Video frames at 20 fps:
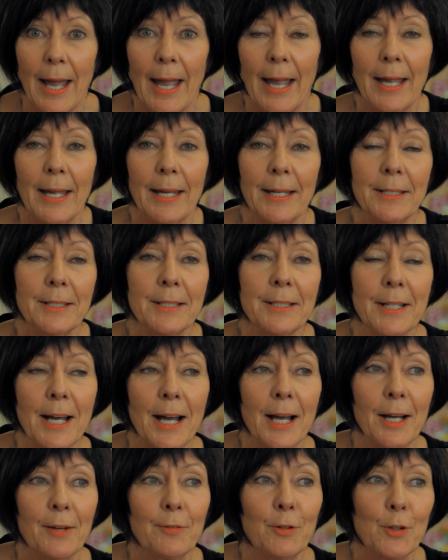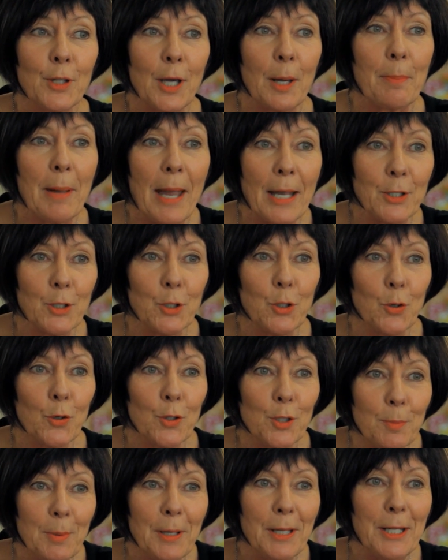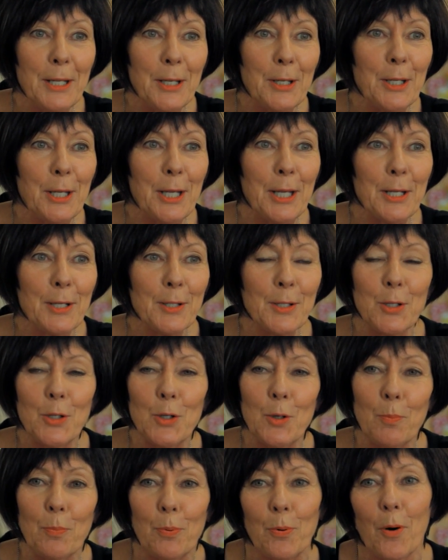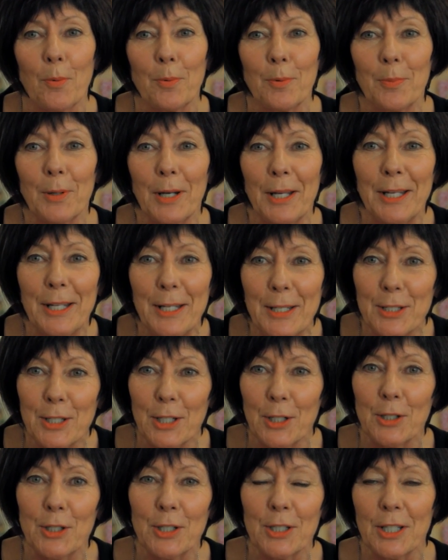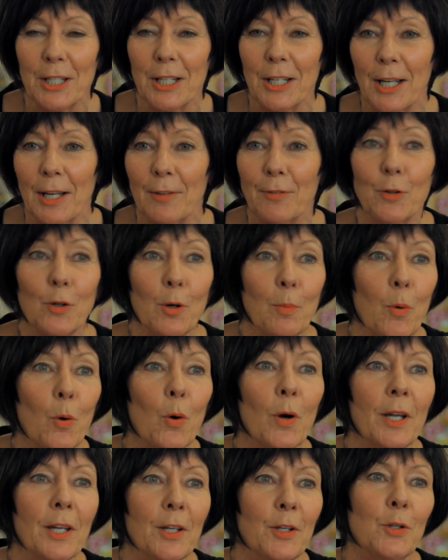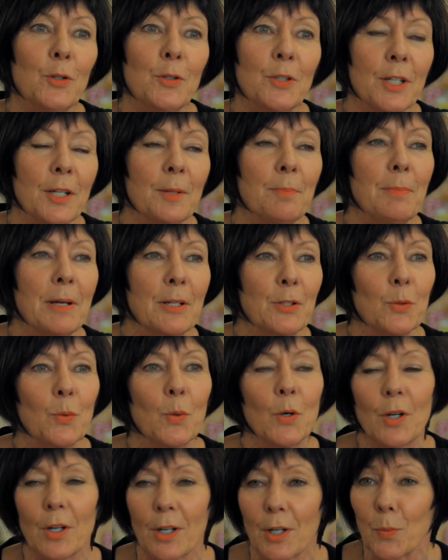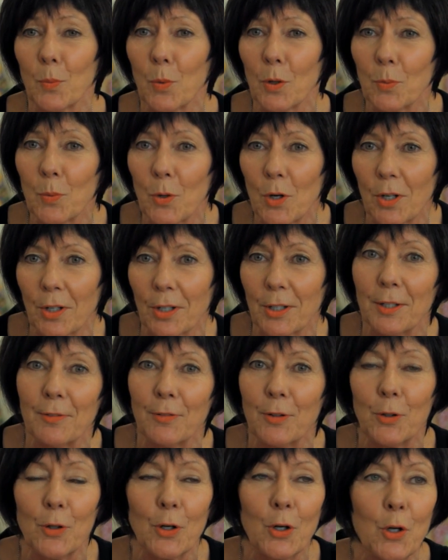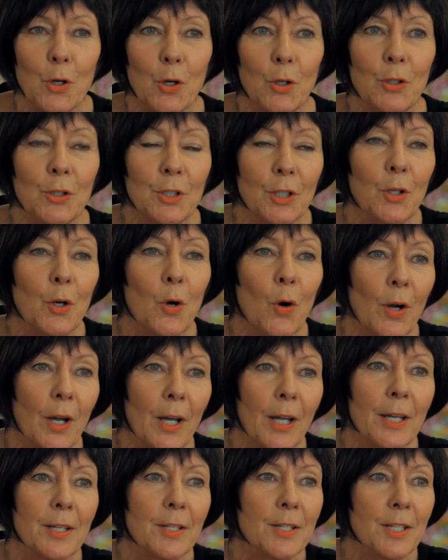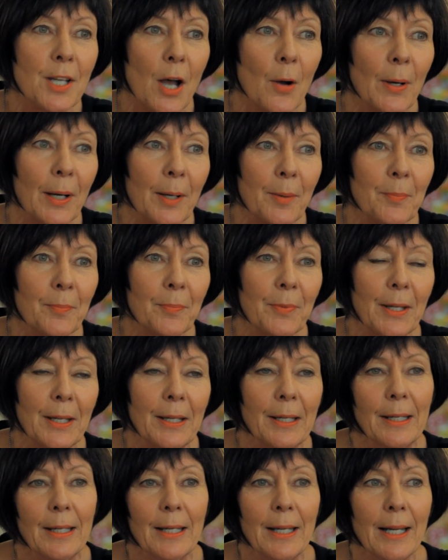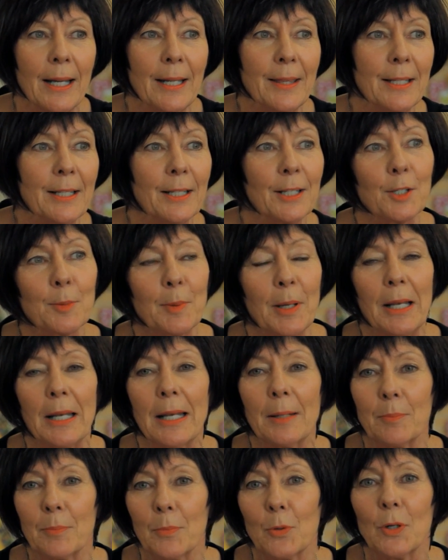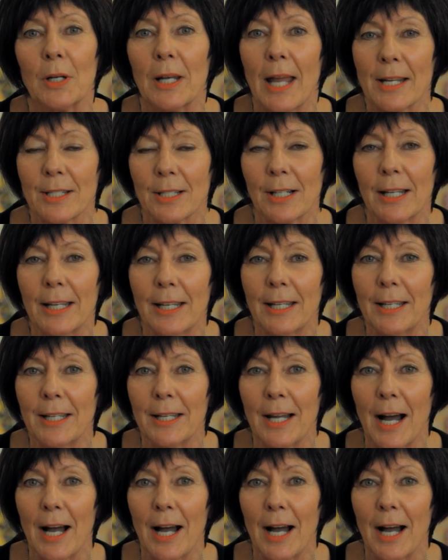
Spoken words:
and if you think back to your intermediate years, you probably did, if you're a boy, you did metalwork and woodwork, and if you're a girl, you did cooking and sewing. And then a little bit more latterly,